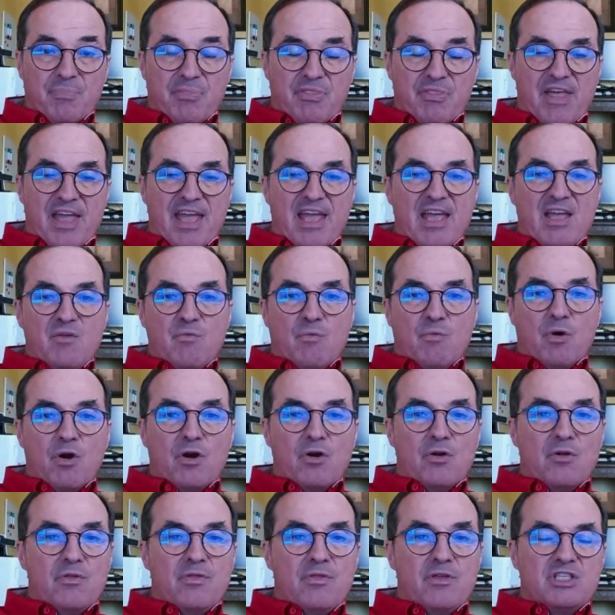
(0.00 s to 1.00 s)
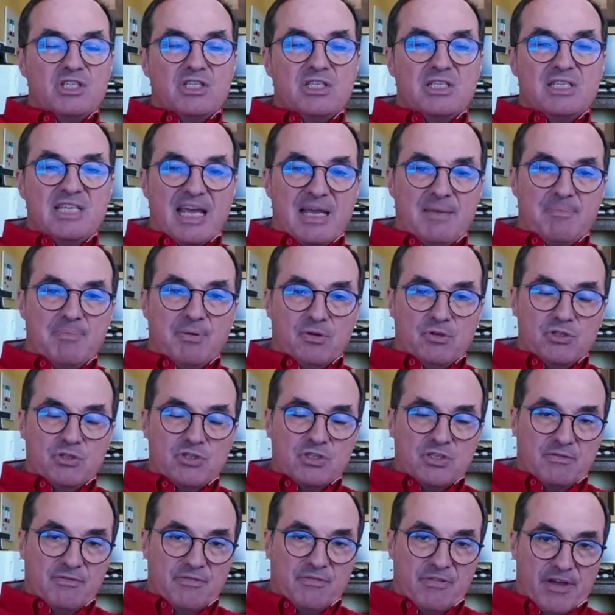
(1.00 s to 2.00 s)
They were the
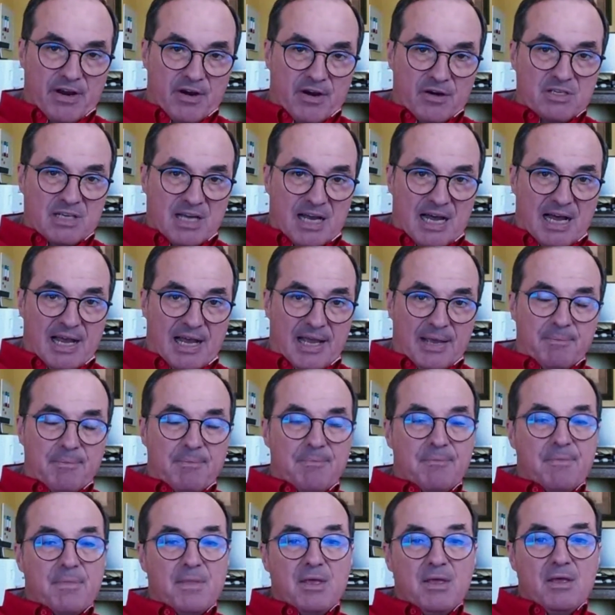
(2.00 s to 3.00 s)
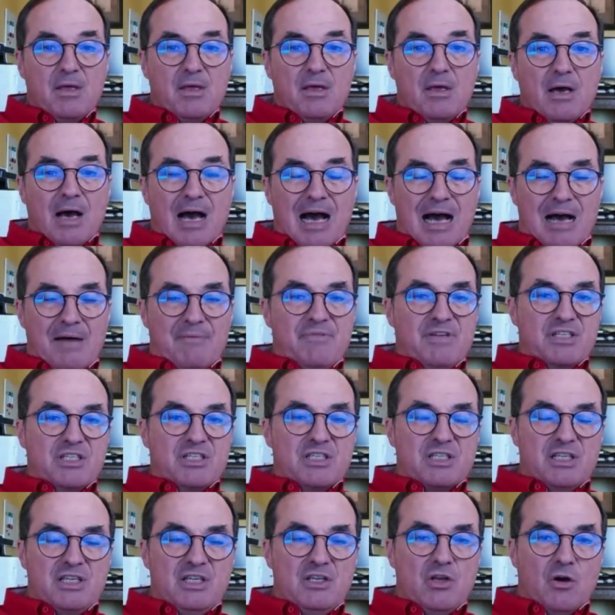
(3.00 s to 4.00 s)
staples of their time.
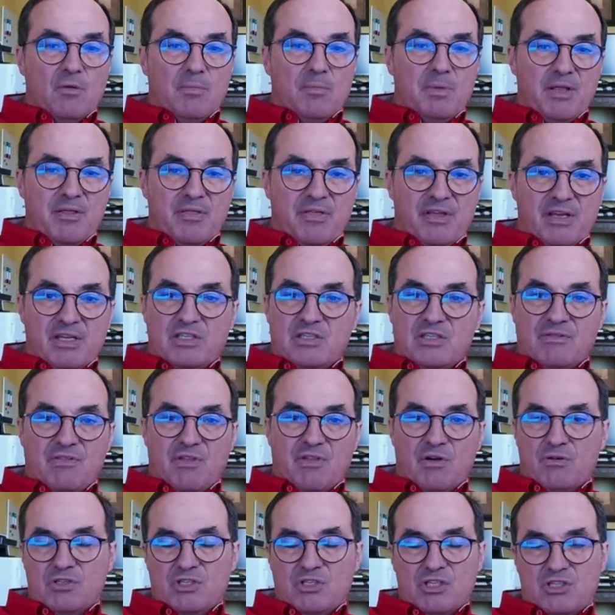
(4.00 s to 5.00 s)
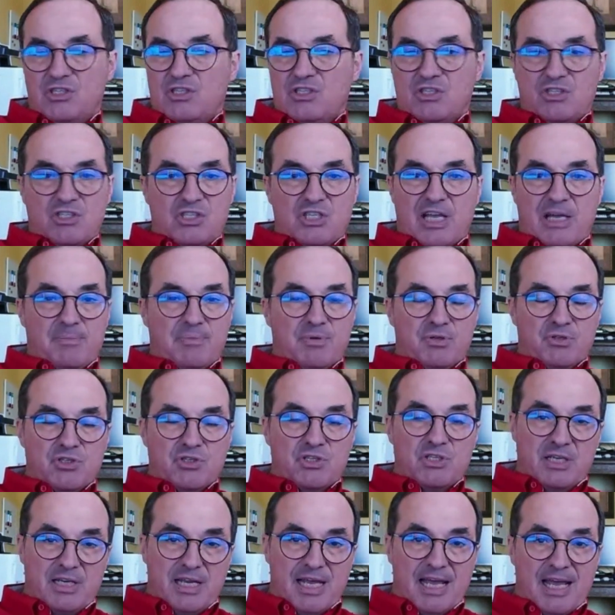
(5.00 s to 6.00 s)
Obviously, nobody thinks of those as the
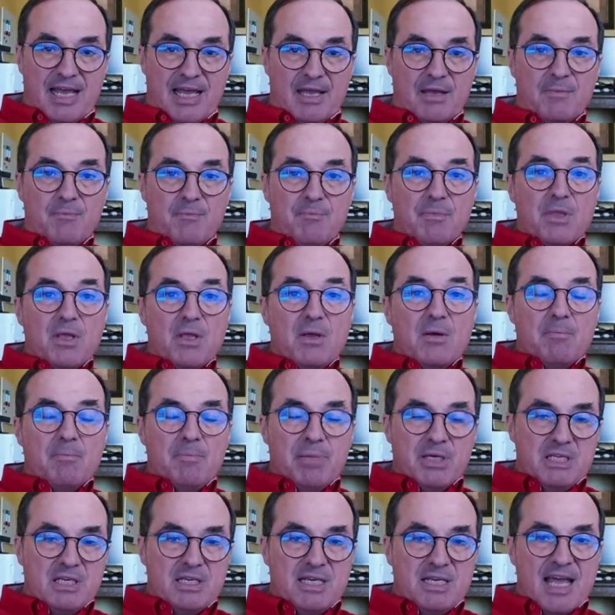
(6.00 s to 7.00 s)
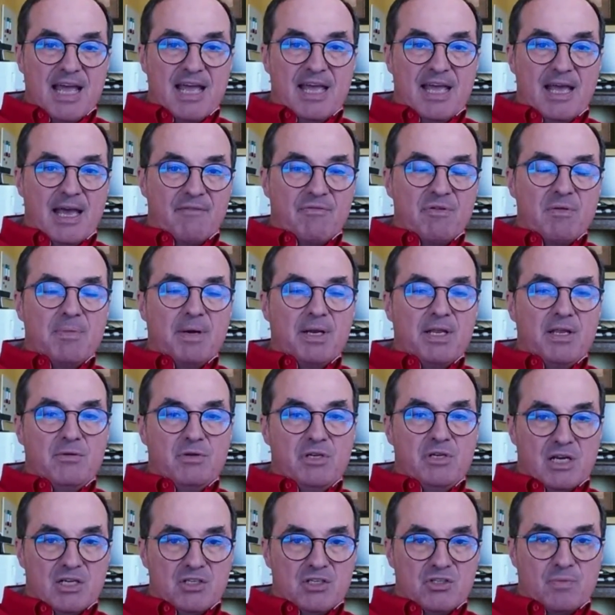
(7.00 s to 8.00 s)
staples today. But today, everybody
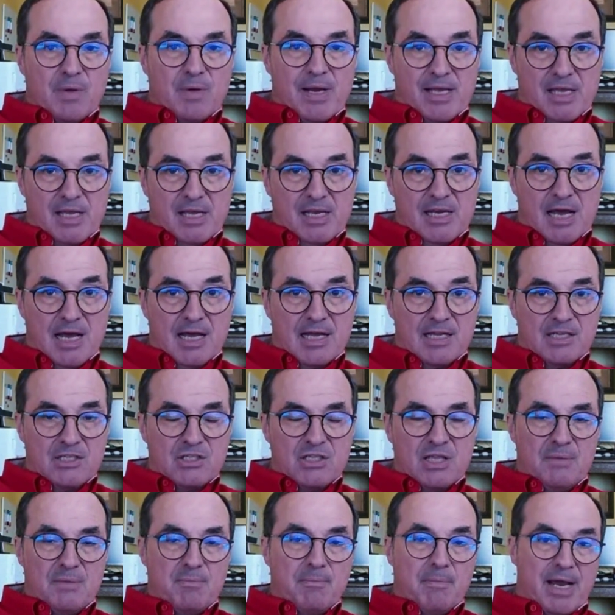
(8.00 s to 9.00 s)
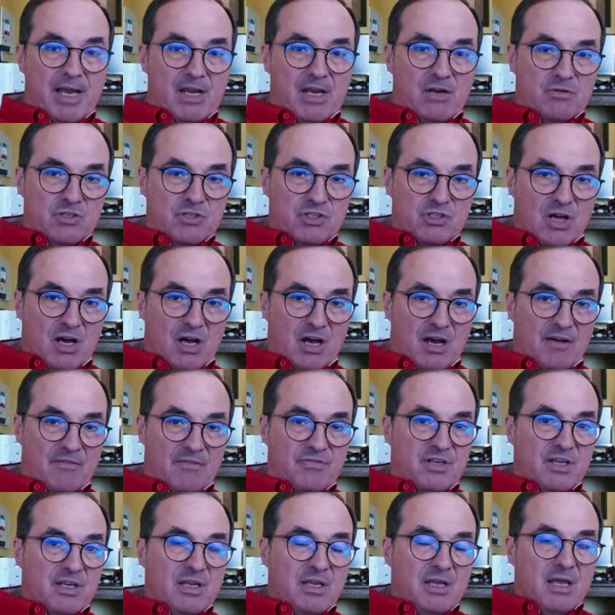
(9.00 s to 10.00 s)
does recognize that Microsoft,
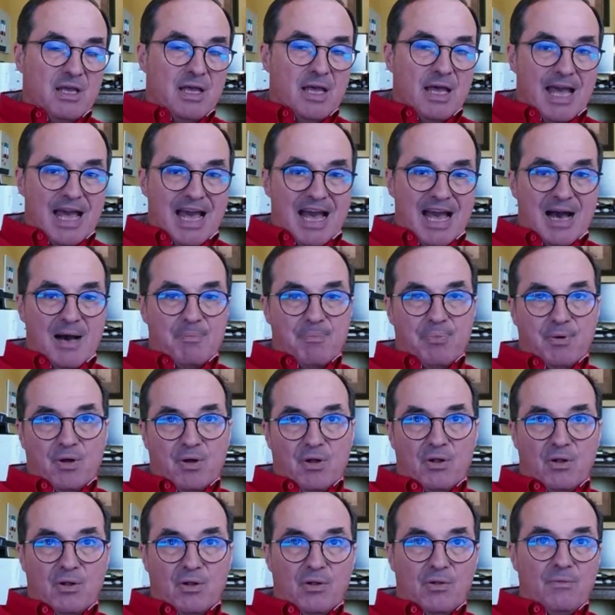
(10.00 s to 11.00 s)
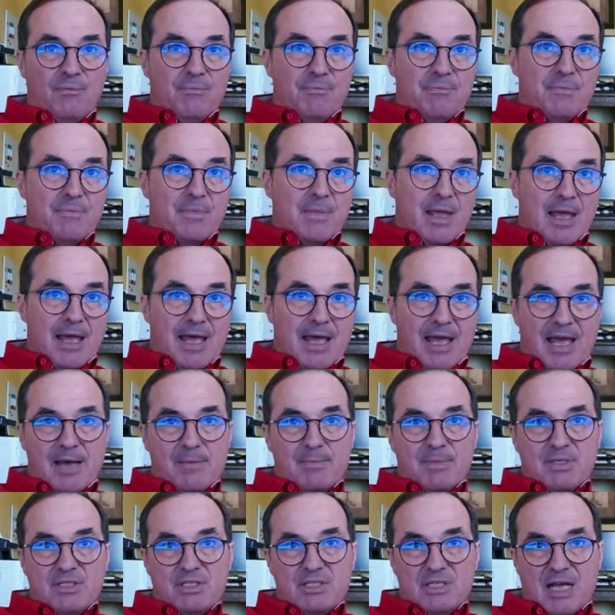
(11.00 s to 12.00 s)
Apple,
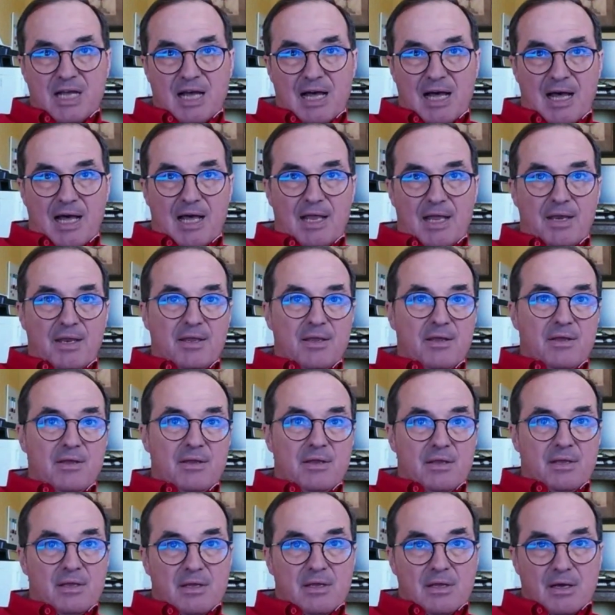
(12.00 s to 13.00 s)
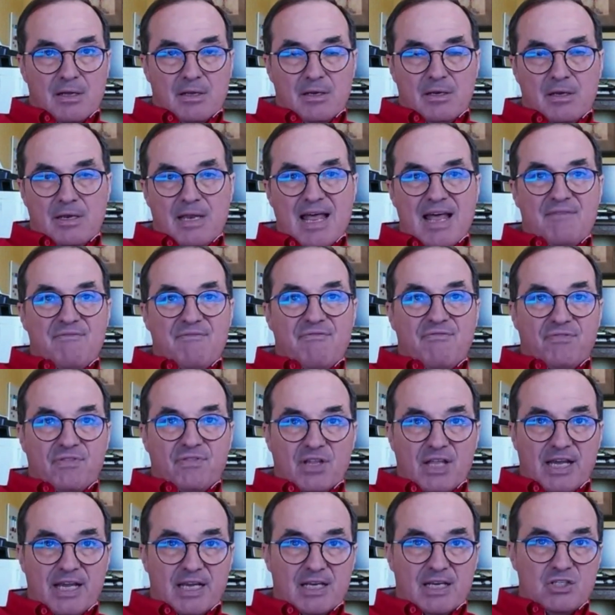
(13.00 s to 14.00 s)
Amazon,
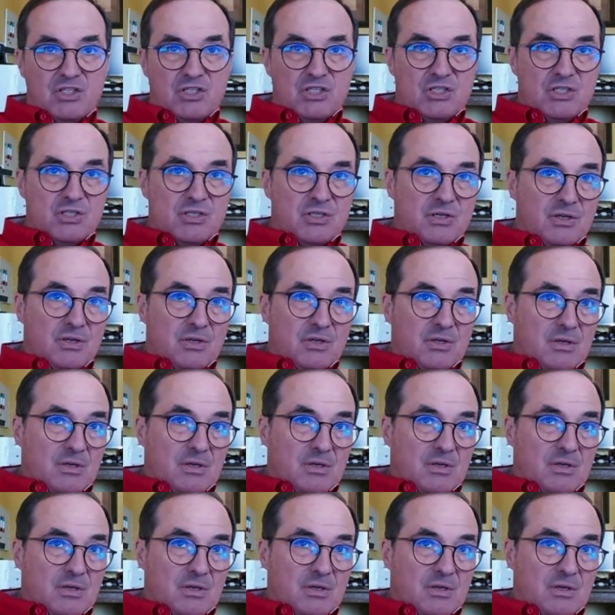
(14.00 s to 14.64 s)
Netflix,